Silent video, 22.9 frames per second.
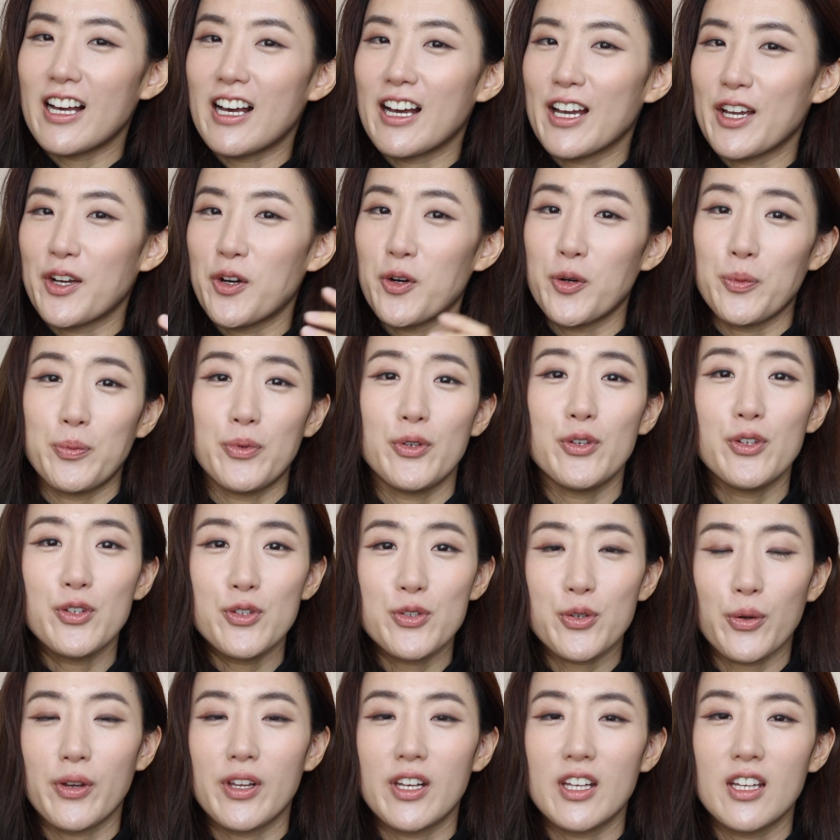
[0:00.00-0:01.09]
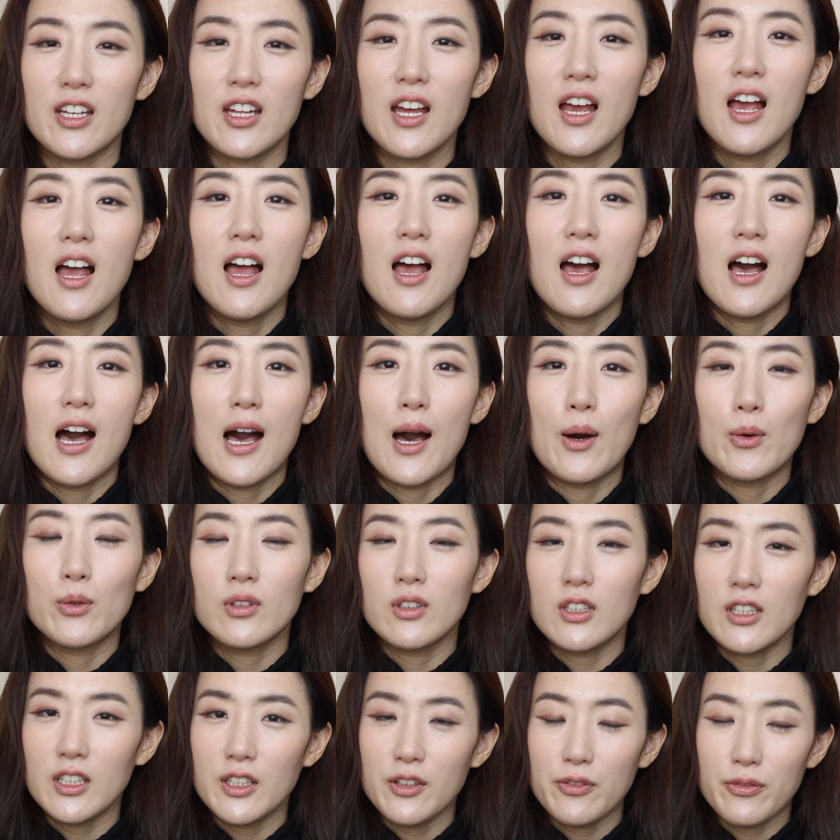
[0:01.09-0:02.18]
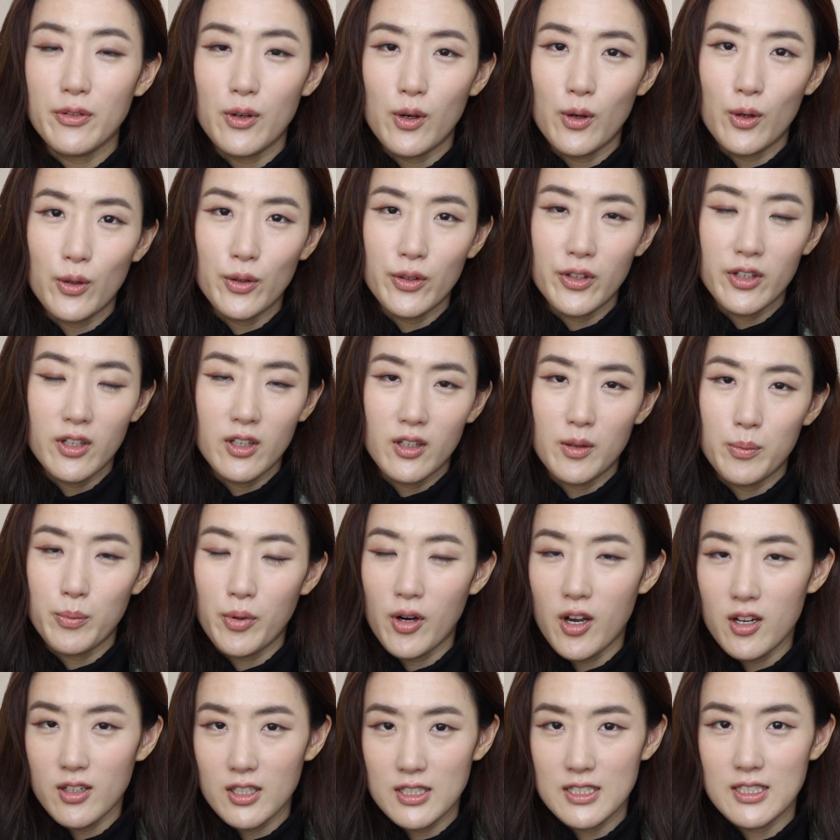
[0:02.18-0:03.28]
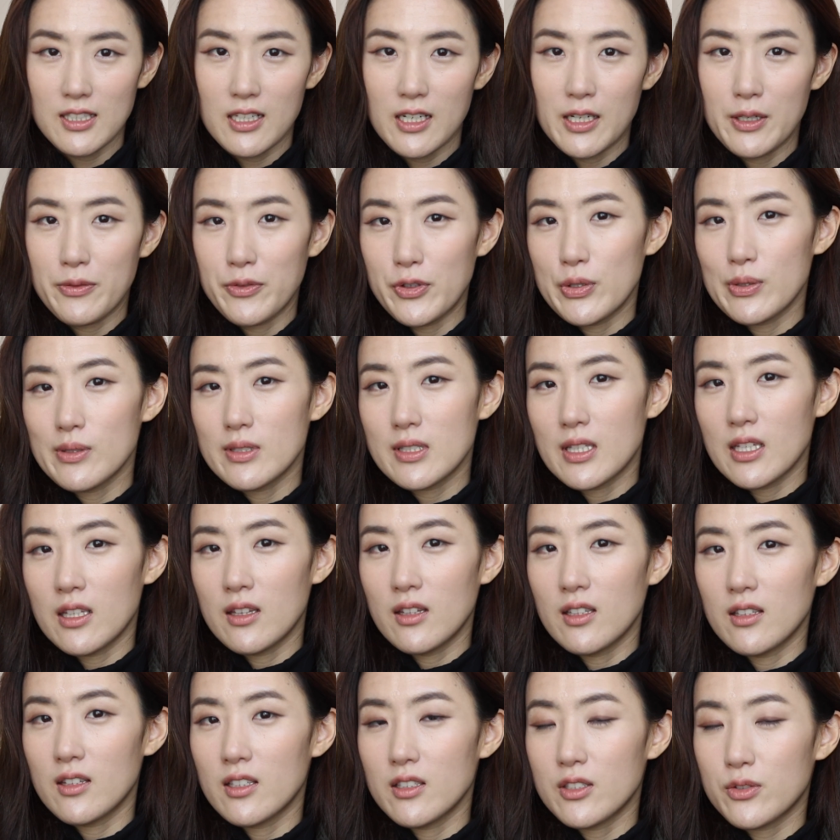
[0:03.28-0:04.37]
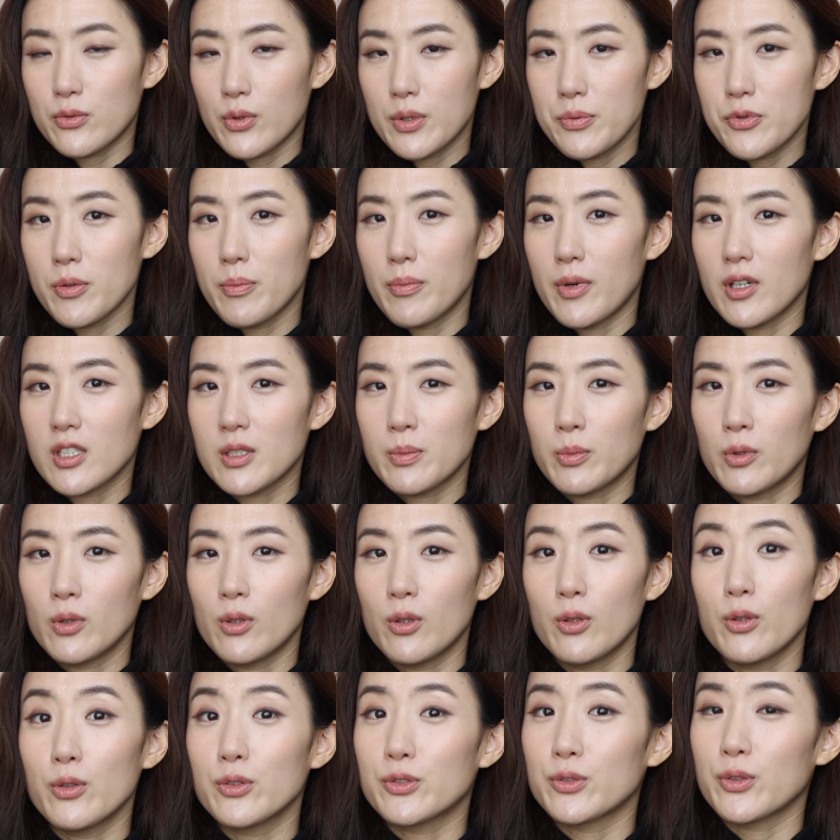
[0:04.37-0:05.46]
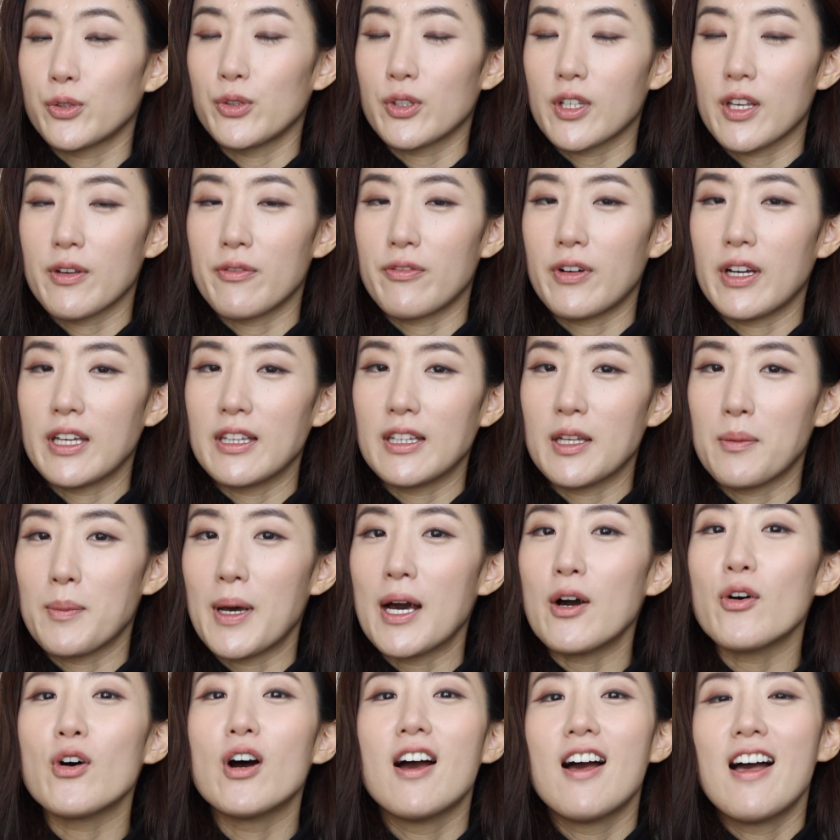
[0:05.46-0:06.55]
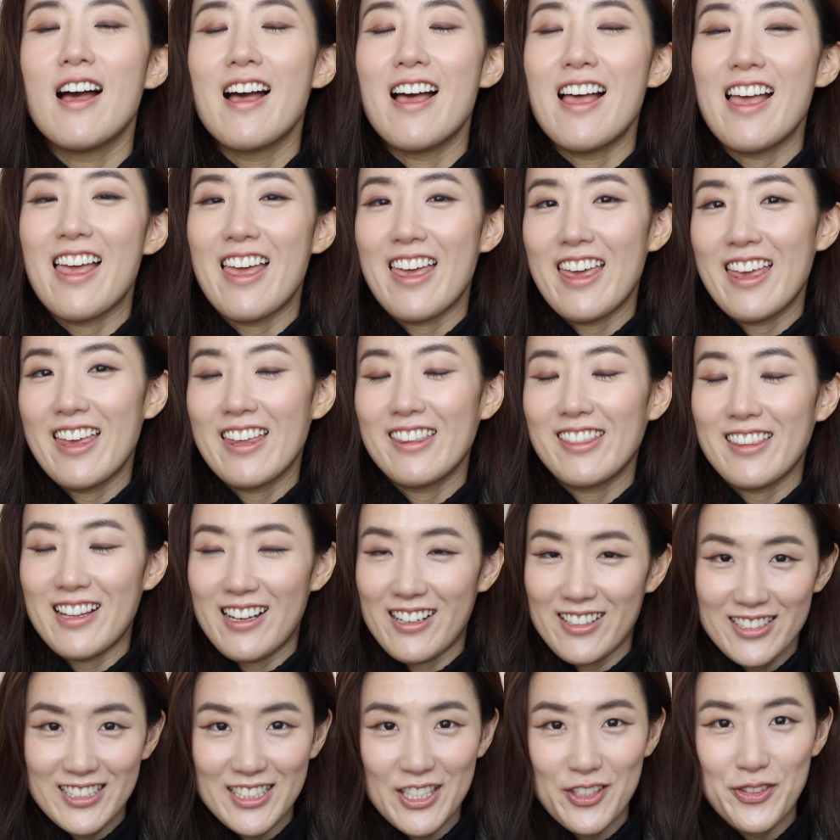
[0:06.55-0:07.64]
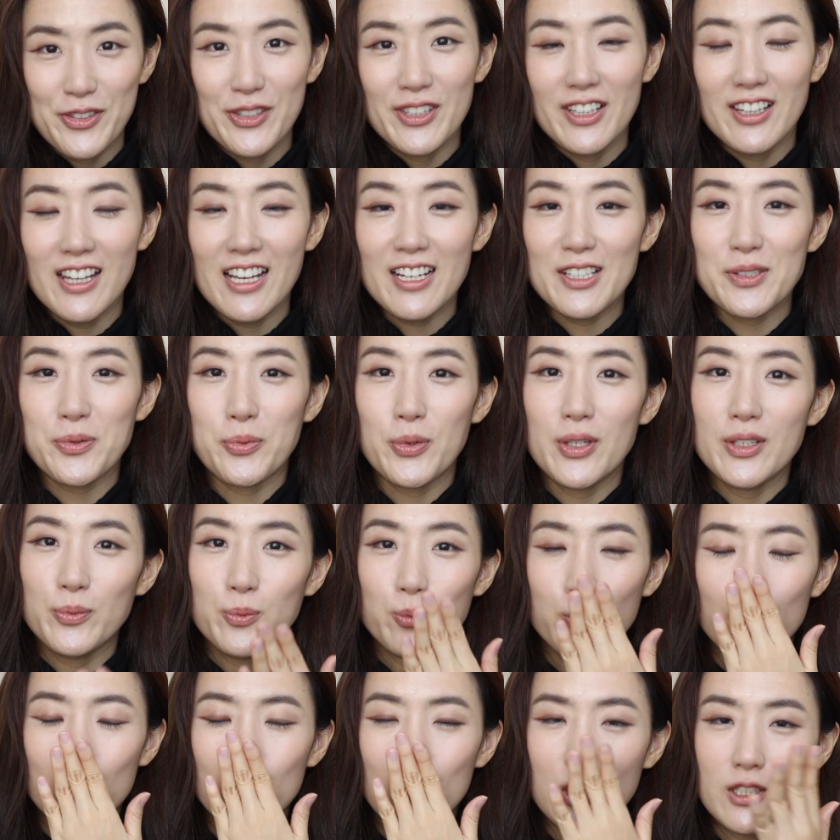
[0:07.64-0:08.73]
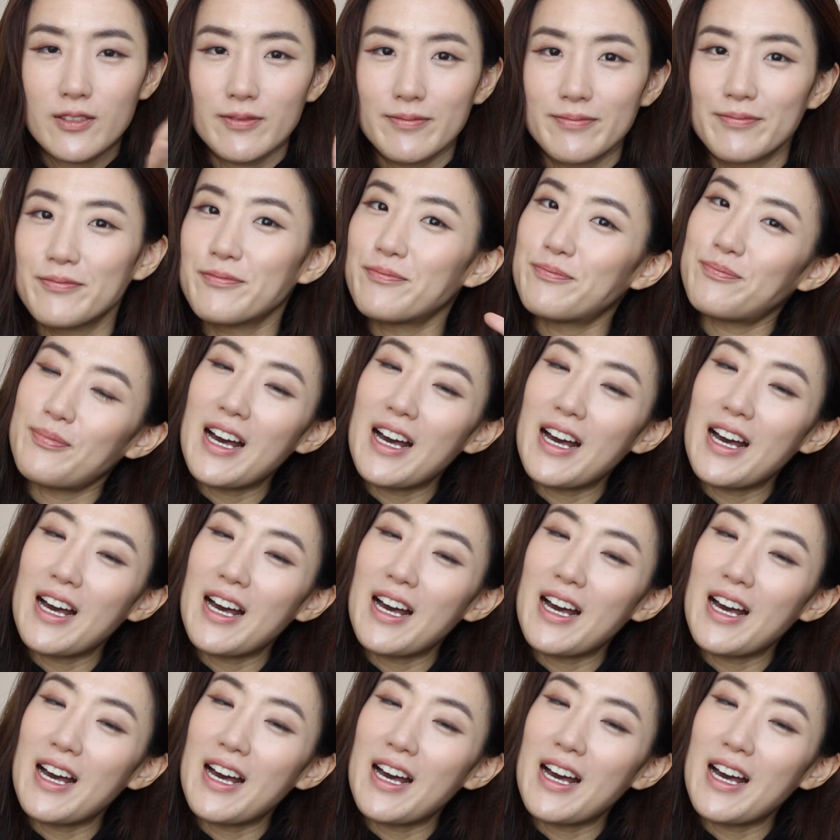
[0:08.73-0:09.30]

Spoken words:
I hope you enjoyed it. I will leave all the products that I used in the description box below so you can find them out. And I'll see you in the next one.